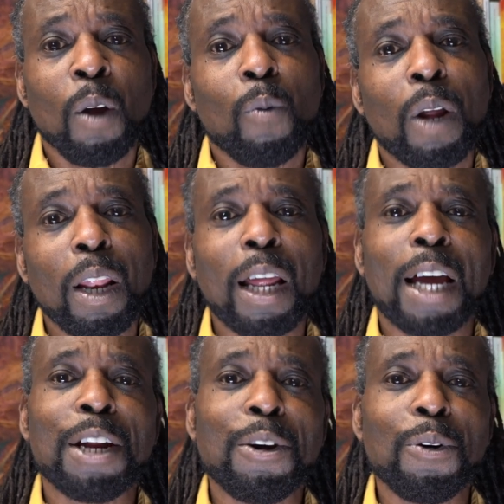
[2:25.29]
Well,
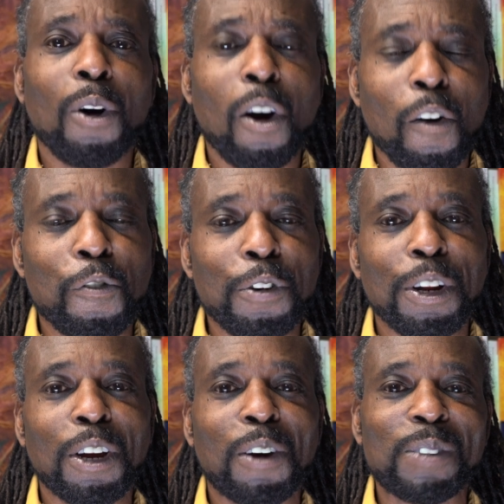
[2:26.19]
I know often
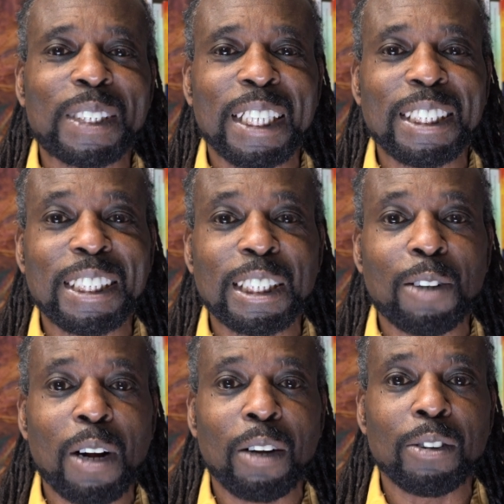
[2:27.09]
the conversations
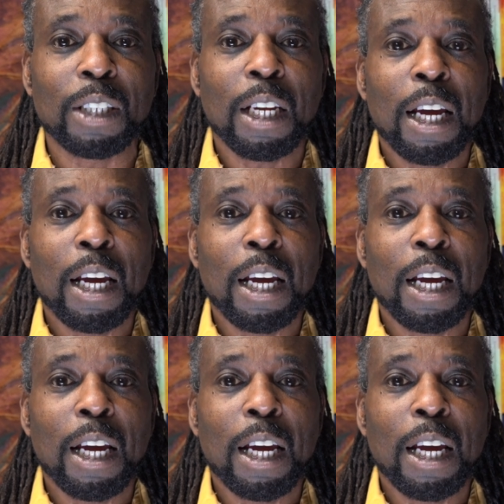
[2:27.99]
around